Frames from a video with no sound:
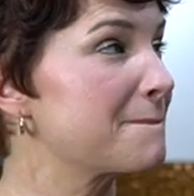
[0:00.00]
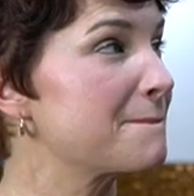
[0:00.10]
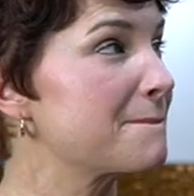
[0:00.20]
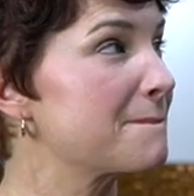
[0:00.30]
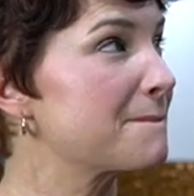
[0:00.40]

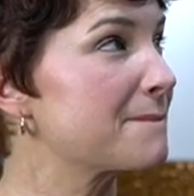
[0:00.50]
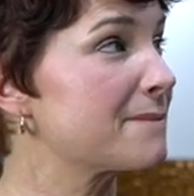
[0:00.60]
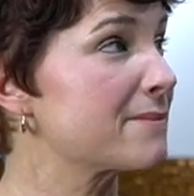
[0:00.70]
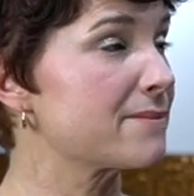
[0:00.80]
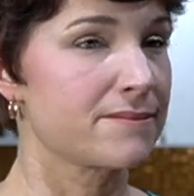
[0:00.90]

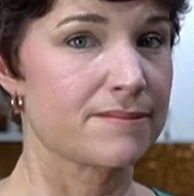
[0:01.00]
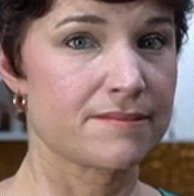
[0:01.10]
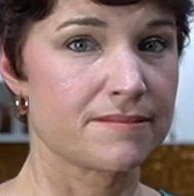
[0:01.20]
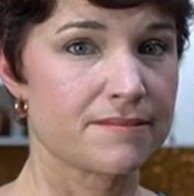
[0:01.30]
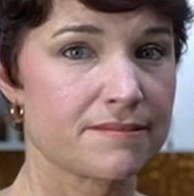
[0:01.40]

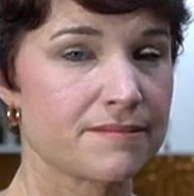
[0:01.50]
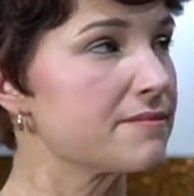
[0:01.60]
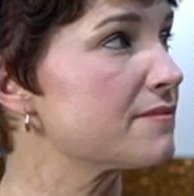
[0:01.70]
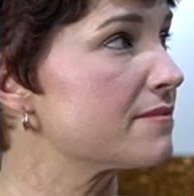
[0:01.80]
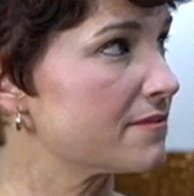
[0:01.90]

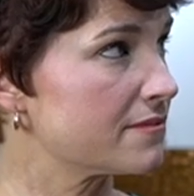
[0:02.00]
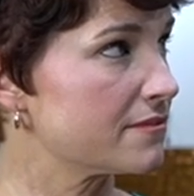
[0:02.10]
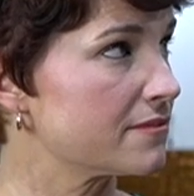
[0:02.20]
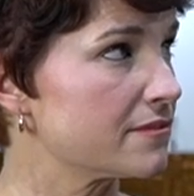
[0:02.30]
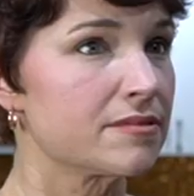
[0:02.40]

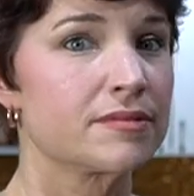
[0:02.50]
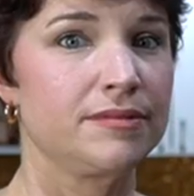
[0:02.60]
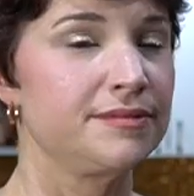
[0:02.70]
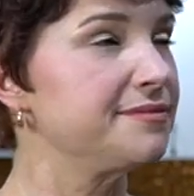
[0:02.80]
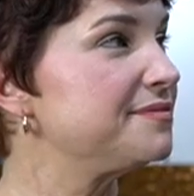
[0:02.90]

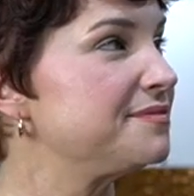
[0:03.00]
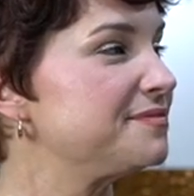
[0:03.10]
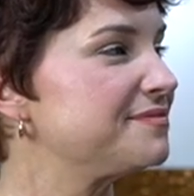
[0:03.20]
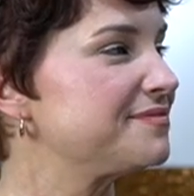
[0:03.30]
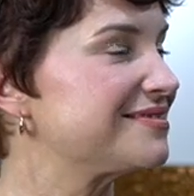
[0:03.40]

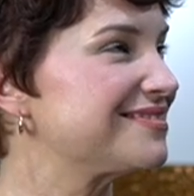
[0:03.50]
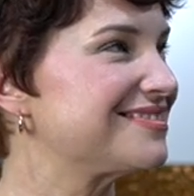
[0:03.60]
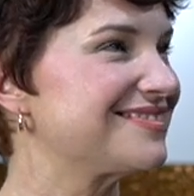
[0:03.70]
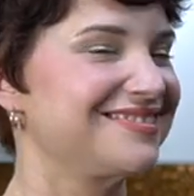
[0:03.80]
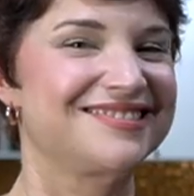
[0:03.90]

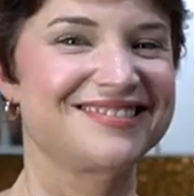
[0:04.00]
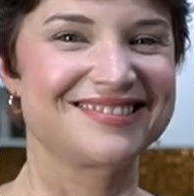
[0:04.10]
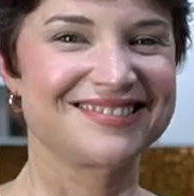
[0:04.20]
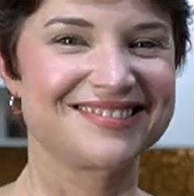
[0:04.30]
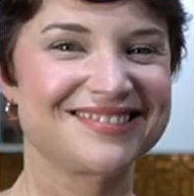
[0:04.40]

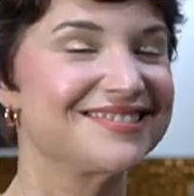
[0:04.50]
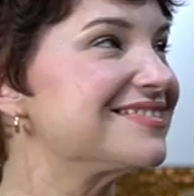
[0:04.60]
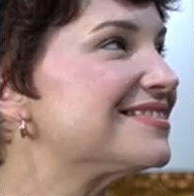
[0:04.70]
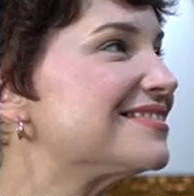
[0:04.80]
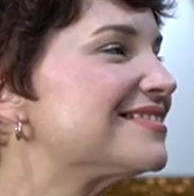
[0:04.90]

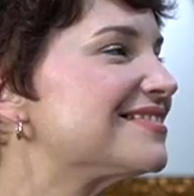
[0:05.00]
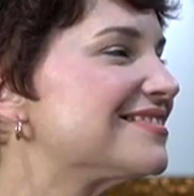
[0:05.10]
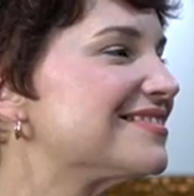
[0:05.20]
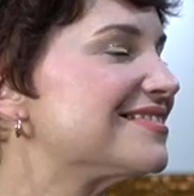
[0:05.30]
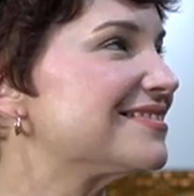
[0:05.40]

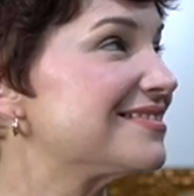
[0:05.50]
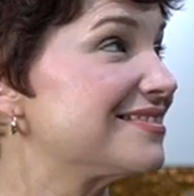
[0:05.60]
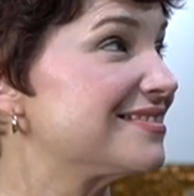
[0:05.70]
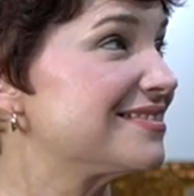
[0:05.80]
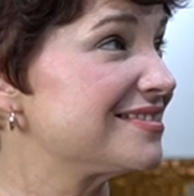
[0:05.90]

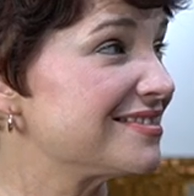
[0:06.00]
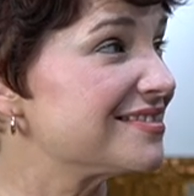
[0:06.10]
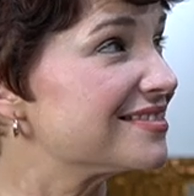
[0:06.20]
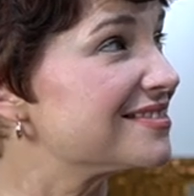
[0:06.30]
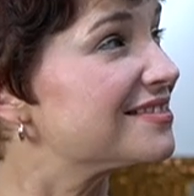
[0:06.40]

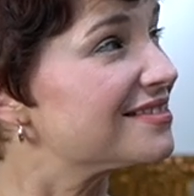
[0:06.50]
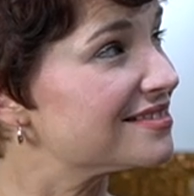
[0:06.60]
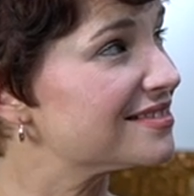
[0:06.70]
[no speech]